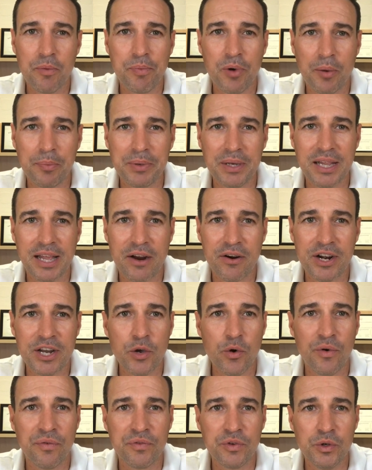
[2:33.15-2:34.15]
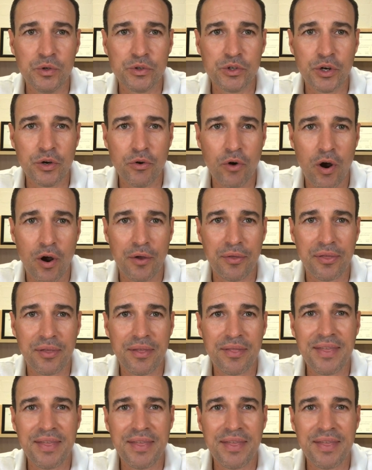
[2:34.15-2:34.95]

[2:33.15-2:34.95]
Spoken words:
popularity or future growth,